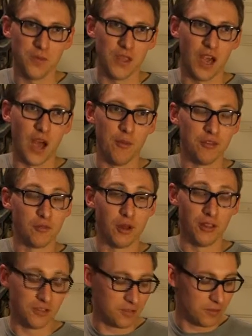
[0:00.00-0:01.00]
Um, as
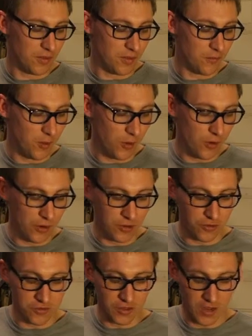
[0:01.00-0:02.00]
well as if you're
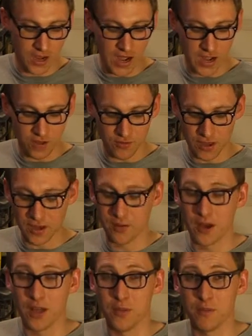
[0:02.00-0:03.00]
interested in any of our
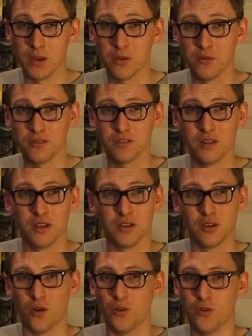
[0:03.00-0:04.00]
other builds,
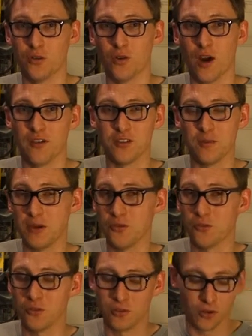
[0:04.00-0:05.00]
go to
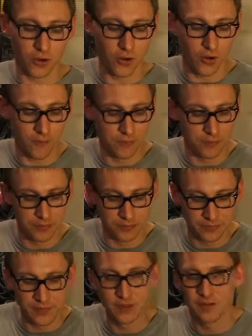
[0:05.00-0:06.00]
craftybeetroot.com.
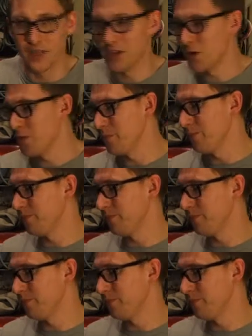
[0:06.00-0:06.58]
Thank you.